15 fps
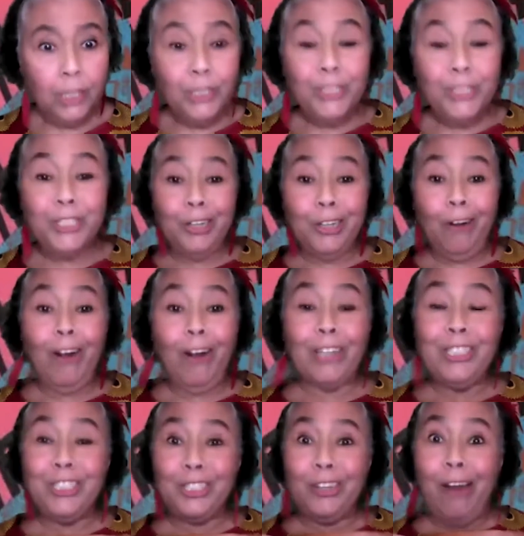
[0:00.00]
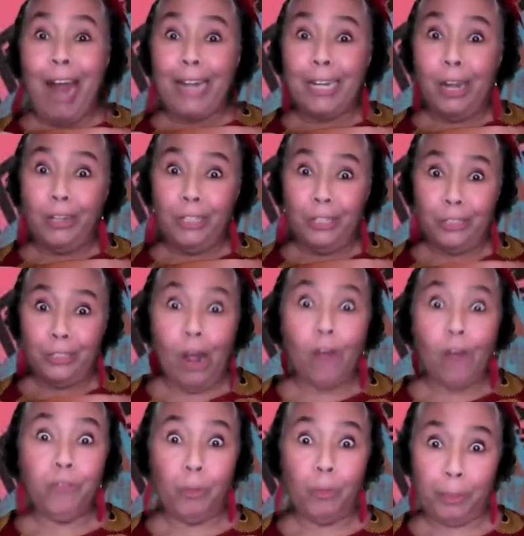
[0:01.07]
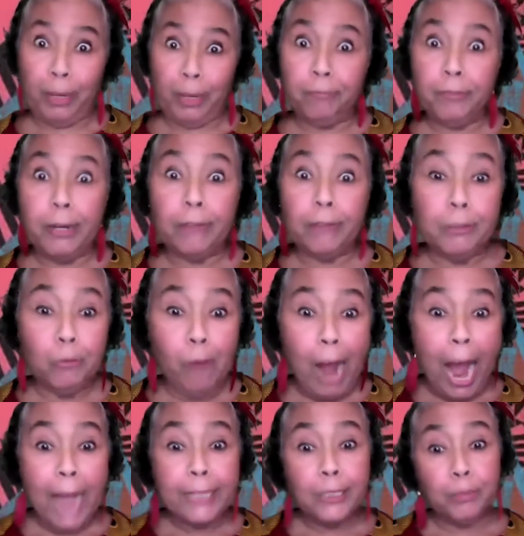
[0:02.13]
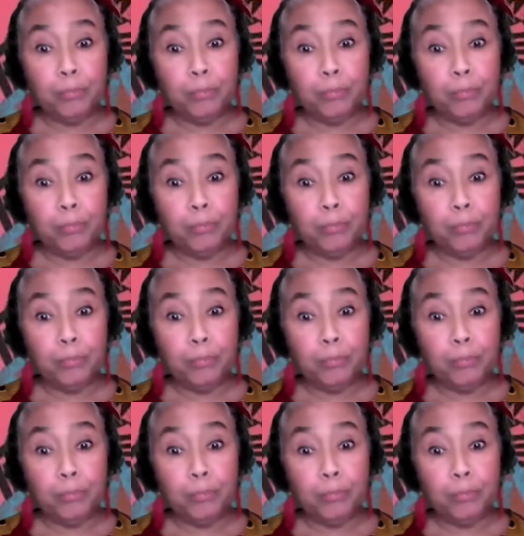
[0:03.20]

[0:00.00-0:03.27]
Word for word: Sure, sure. I know you know for being very wise,